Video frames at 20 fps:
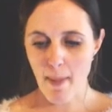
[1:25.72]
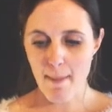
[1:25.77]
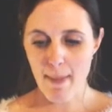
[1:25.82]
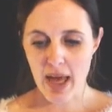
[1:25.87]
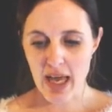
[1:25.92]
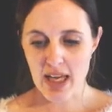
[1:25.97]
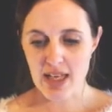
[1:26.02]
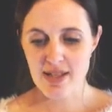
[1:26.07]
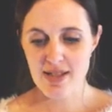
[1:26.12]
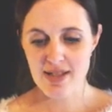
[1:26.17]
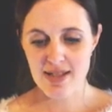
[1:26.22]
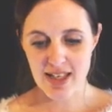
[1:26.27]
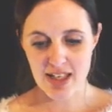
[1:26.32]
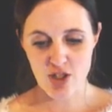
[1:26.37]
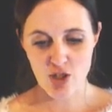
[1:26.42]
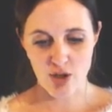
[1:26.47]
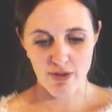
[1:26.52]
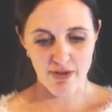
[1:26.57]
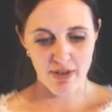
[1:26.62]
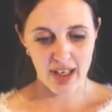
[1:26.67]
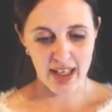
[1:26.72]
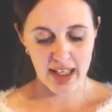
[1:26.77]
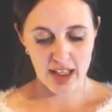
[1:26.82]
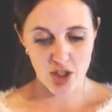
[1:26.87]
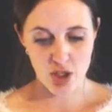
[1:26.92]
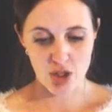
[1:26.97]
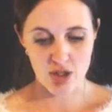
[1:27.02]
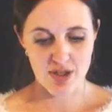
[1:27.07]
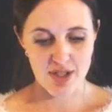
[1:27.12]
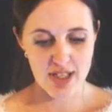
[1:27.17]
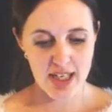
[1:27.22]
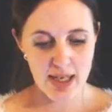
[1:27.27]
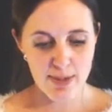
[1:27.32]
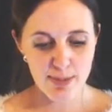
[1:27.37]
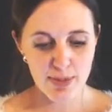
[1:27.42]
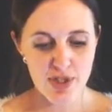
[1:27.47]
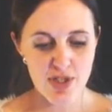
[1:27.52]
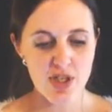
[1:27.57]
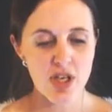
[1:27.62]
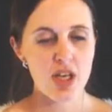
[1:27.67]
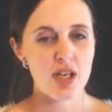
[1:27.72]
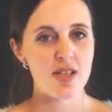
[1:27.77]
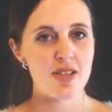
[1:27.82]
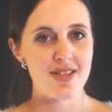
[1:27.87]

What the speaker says: are our main sets of financial statements: